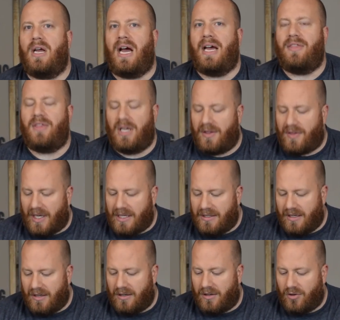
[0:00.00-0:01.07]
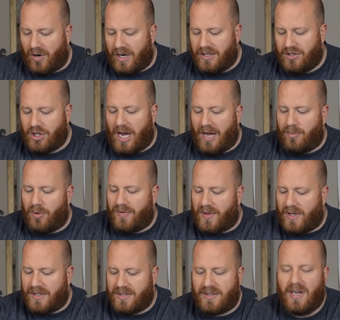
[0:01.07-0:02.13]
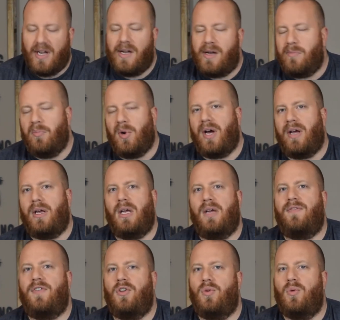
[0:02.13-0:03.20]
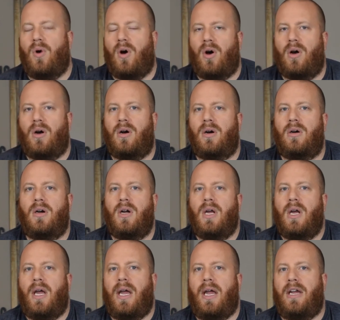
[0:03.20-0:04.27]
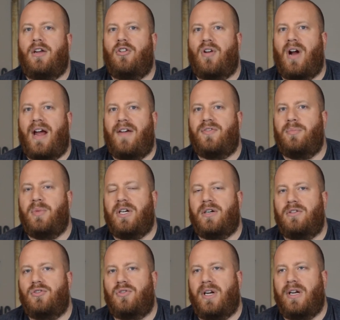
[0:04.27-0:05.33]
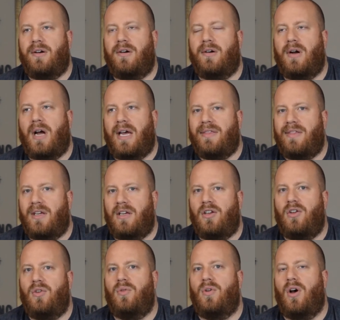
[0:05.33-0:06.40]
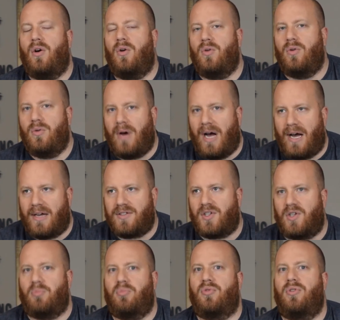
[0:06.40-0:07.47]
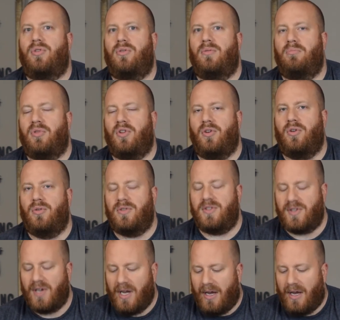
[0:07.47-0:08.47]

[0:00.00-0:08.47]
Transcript: I think they did a great job with this, but if you are a craft beer drinker, I think you know Oskar Blues